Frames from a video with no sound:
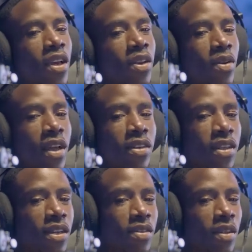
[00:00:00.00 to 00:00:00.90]
So I just
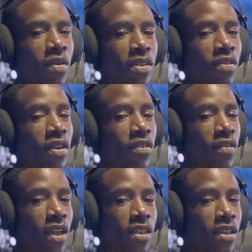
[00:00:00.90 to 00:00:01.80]
had to tell myself, okay,
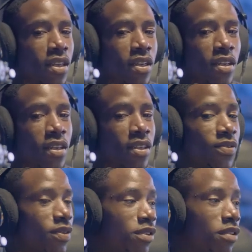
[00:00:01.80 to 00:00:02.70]
fine, see, it's
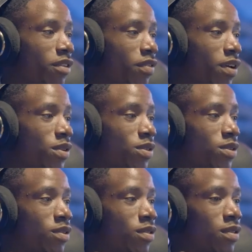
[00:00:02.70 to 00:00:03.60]
photography I want to
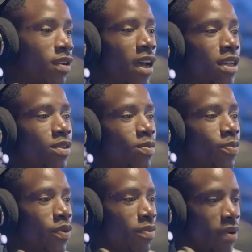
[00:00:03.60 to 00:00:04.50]
do. So I had to
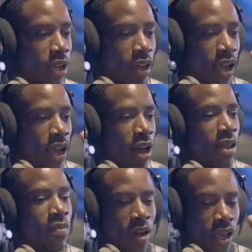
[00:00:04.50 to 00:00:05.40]
put my
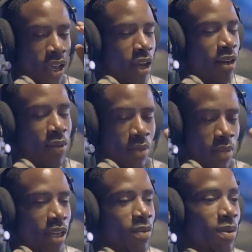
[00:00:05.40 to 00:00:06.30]
eye, my head, my
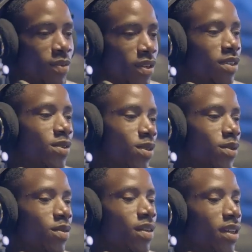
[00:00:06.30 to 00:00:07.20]
mind, my body and
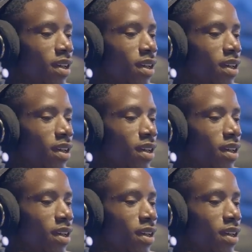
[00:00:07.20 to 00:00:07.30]
soul